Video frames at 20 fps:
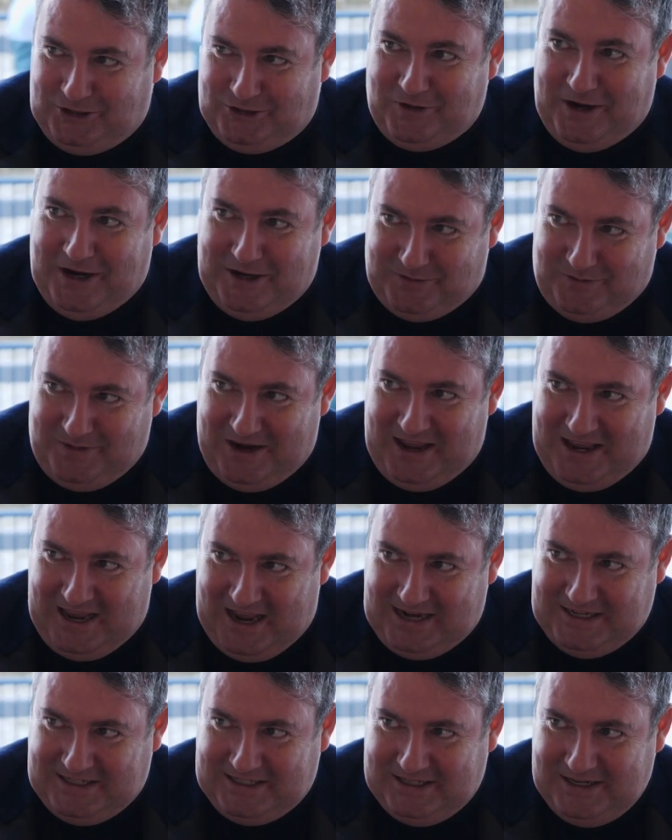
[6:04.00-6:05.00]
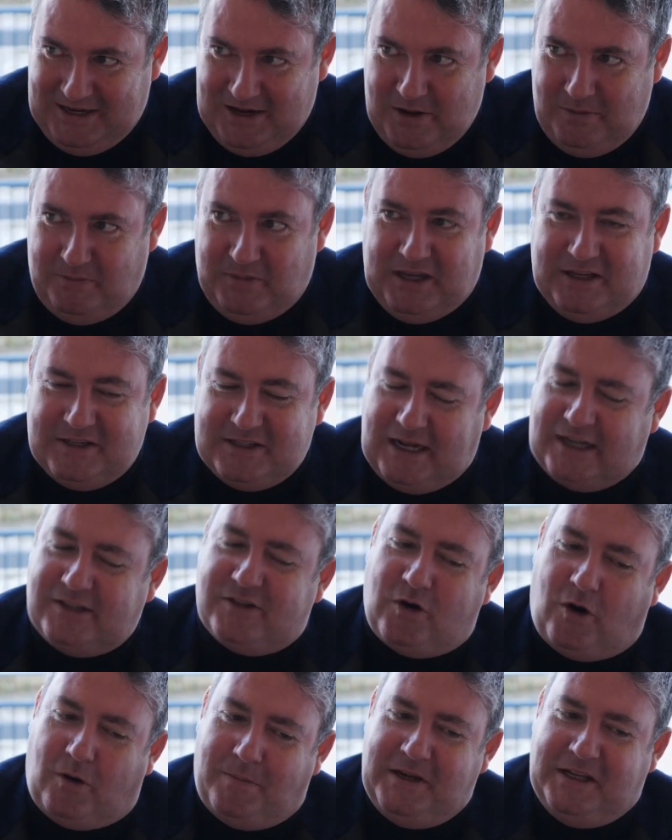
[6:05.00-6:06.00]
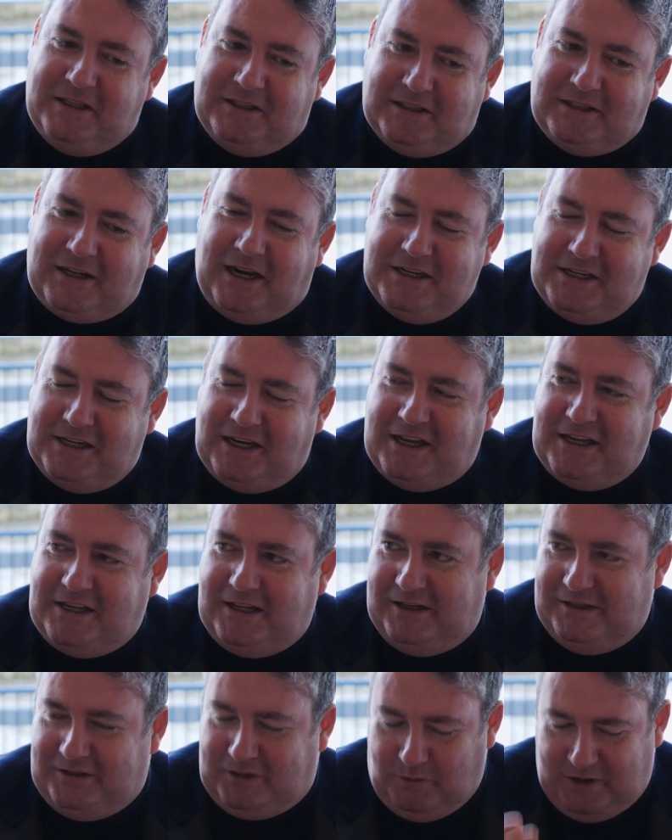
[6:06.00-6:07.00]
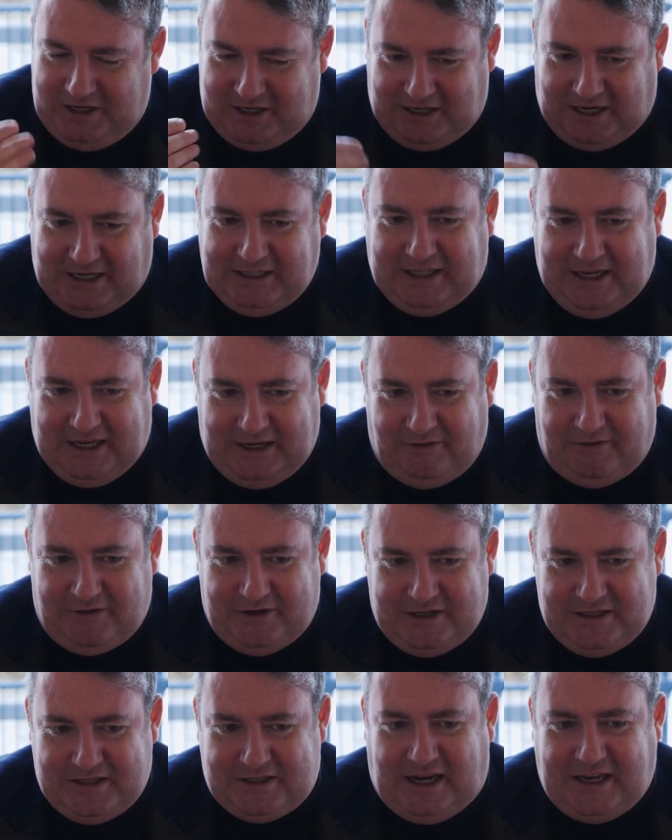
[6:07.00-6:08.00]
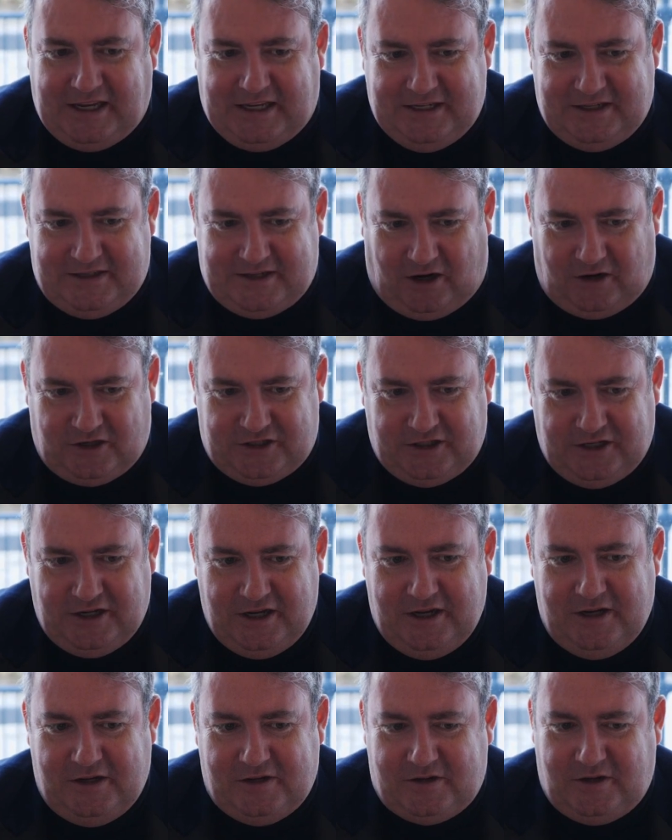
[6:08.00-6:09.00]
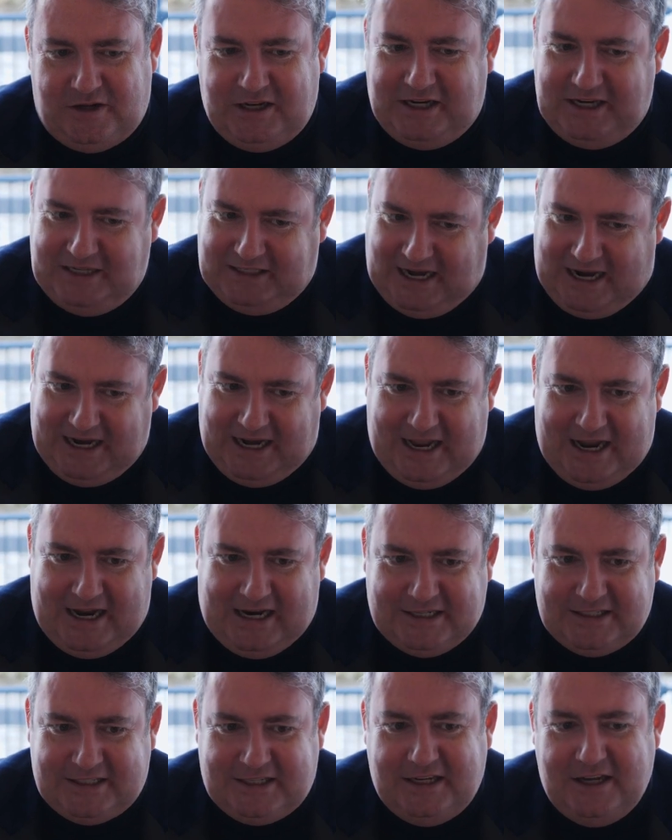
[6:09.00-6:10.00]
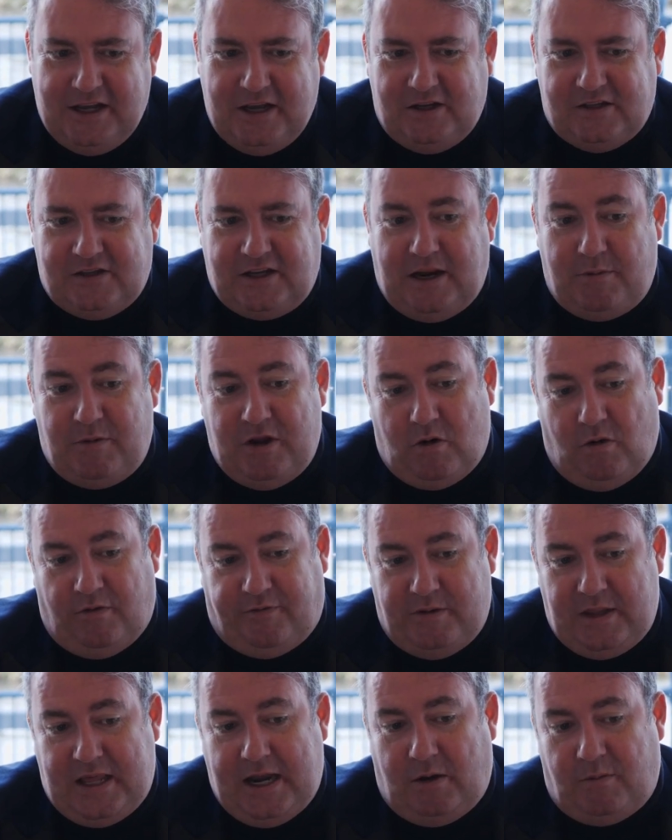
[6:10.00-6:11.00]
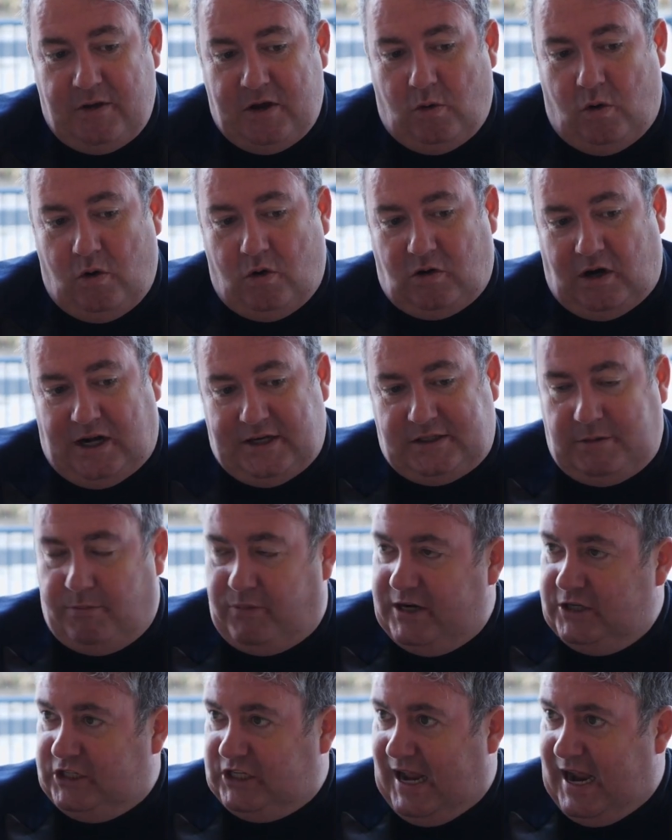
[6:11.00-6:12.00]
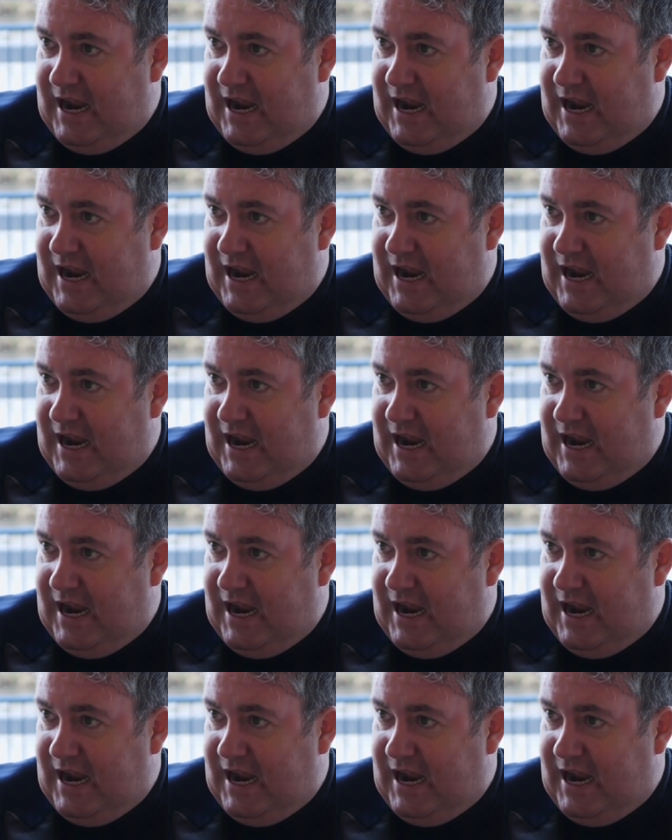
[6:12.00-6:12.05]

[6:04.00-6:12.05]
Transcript: straight away yet. Because that's normally kind of like the way that I think of it. It's like a dessert. So you'd eat that last. So then we go from there, we go across the bridge to